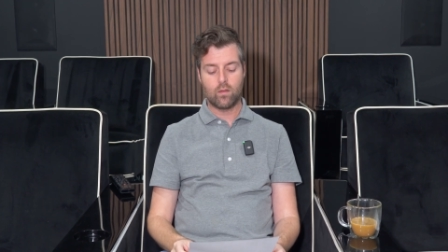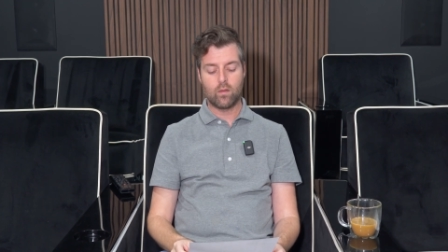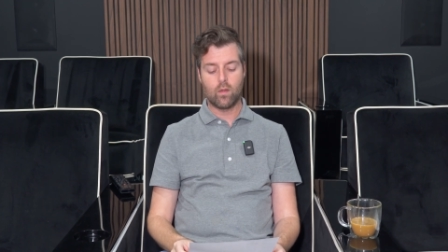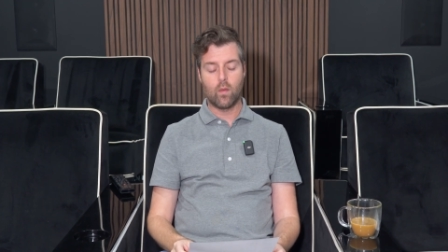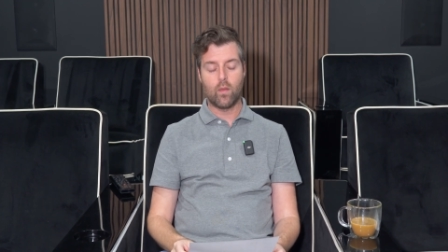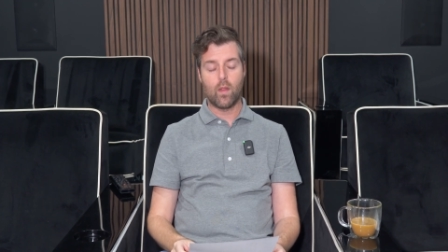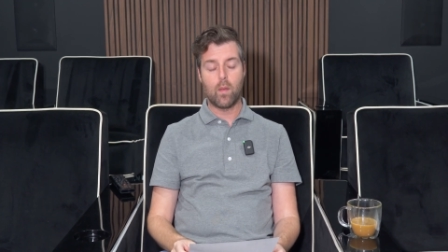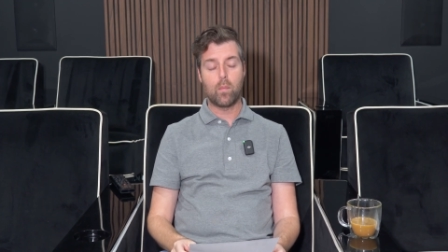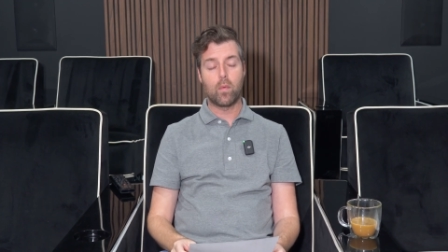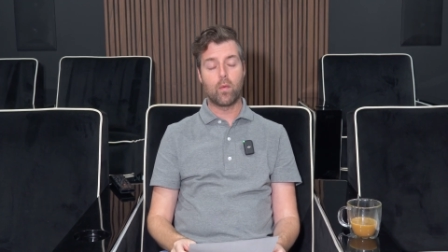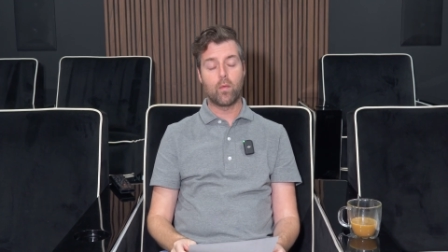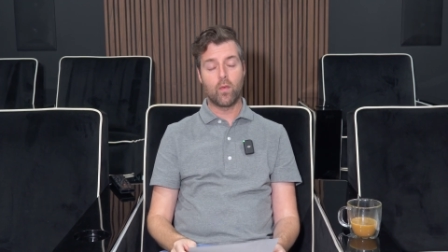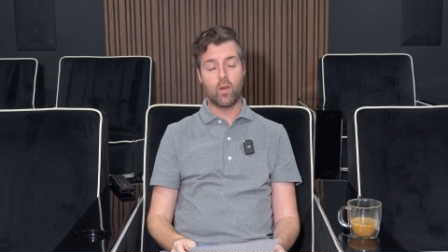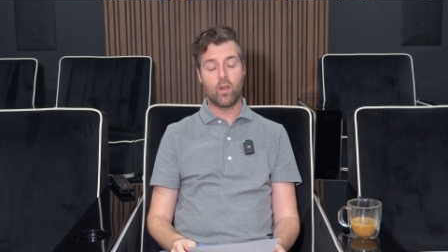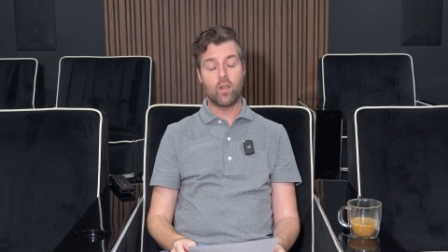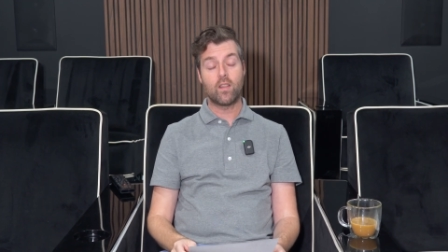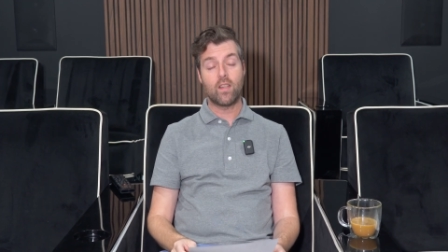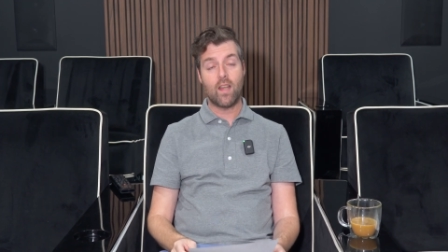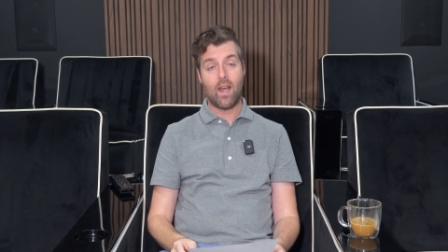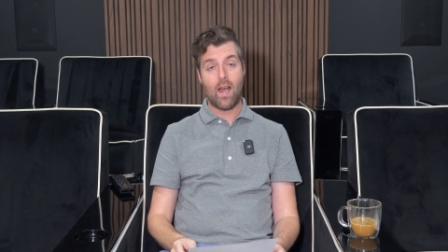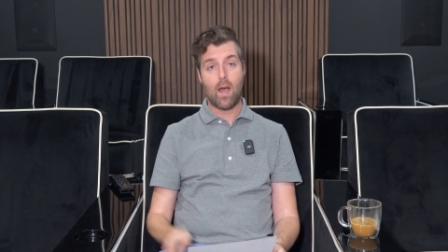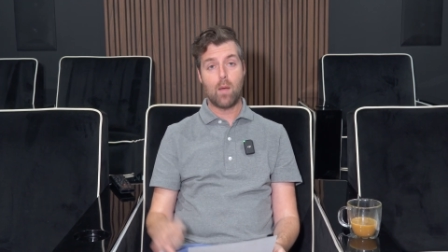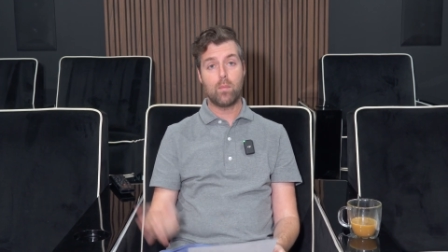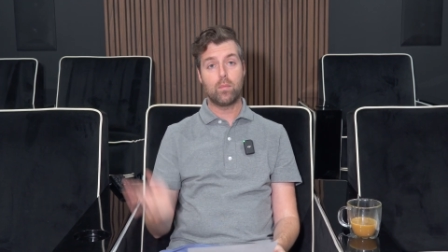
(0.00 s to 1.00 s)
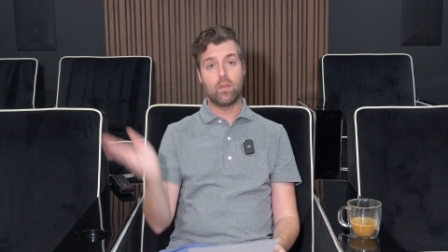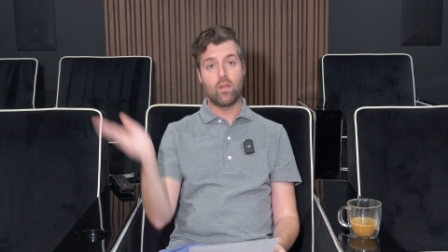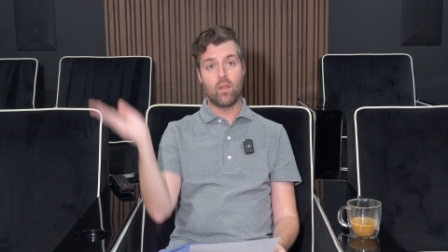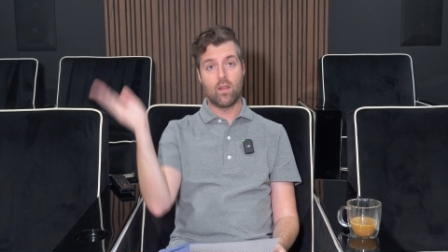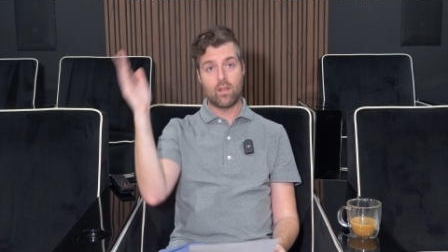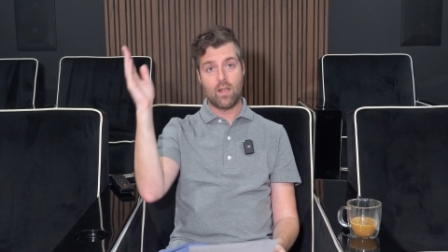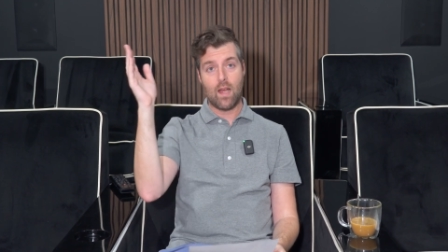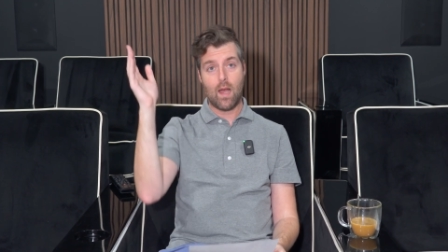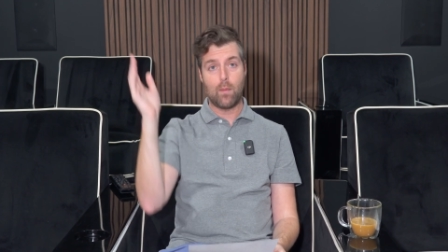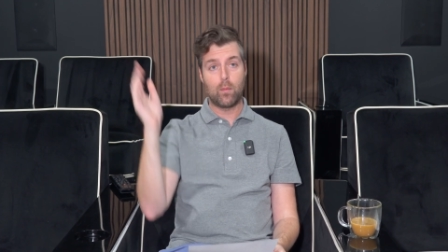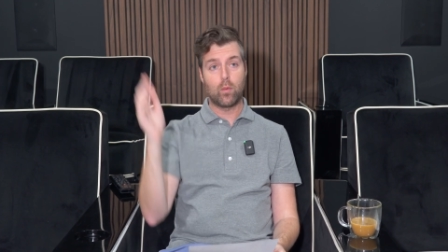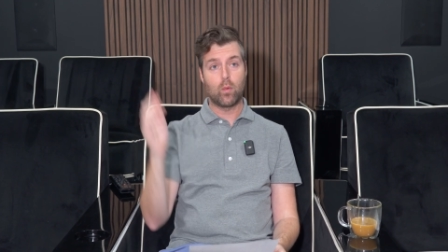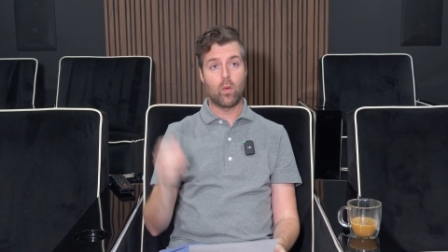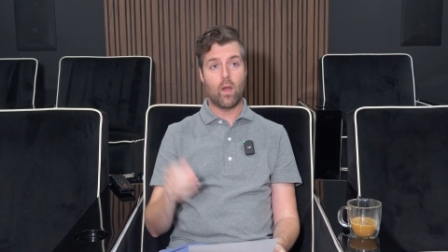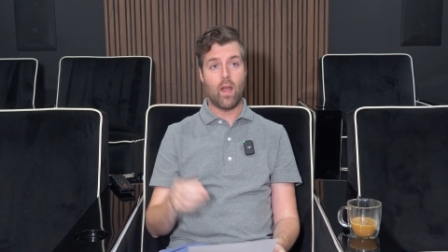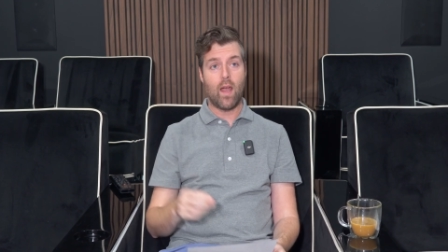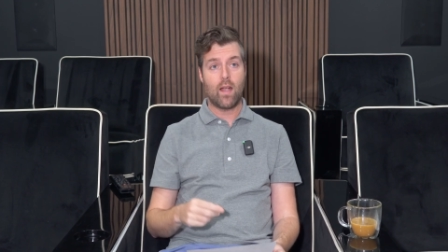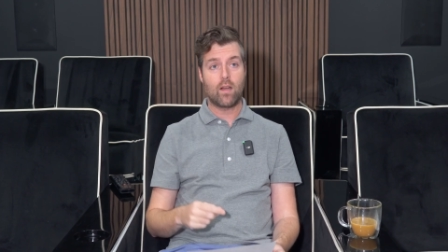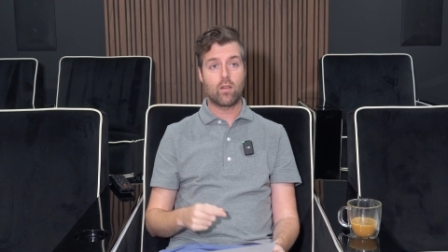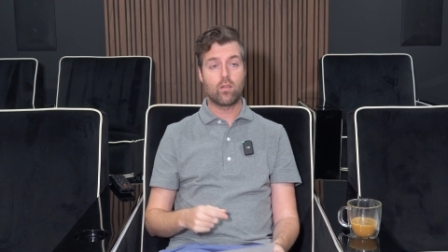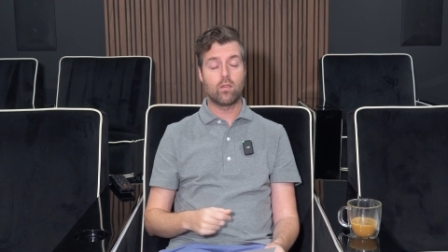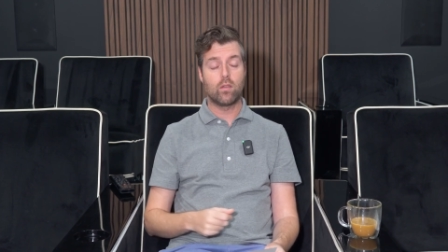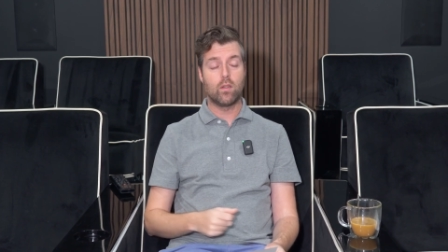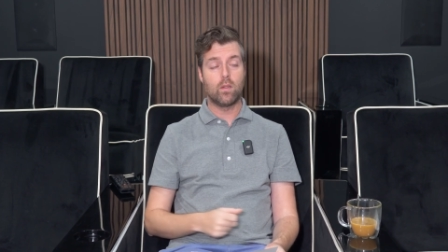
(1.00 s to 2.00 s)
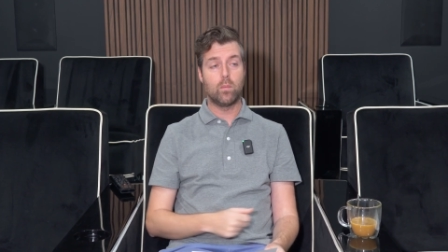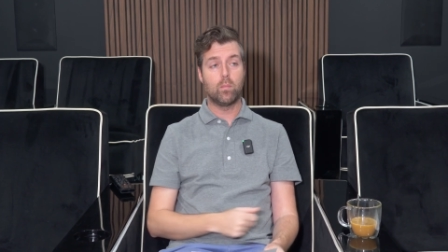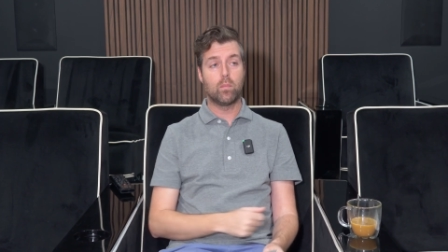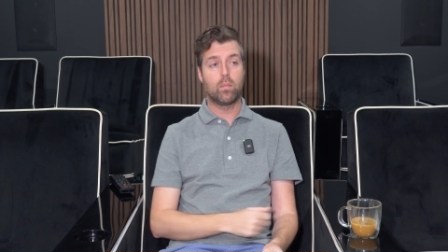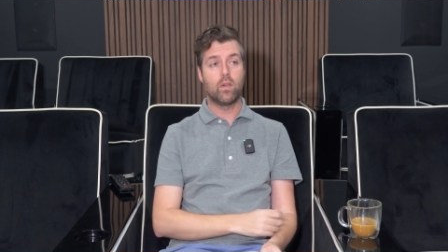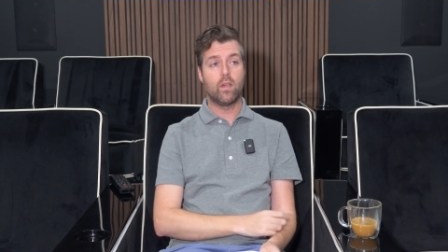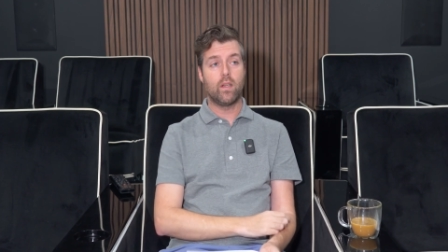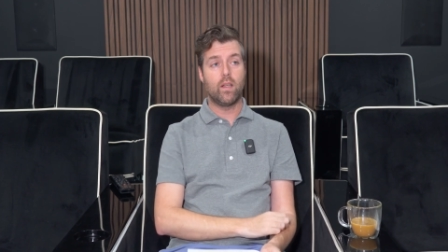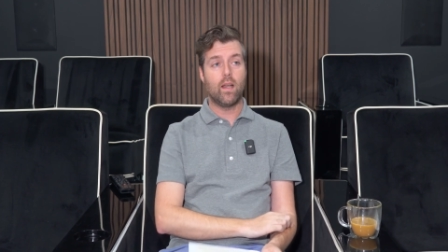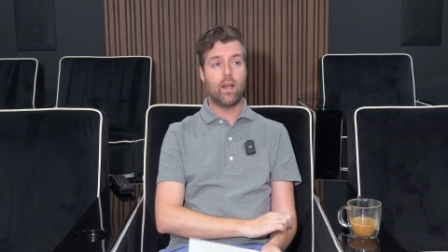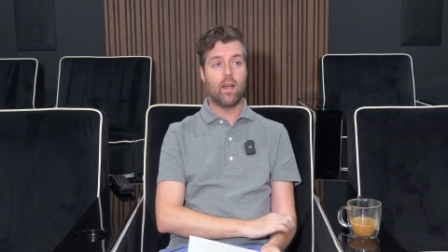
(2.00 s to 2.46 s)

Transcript: So they preferred tops, and the tops were actually pretty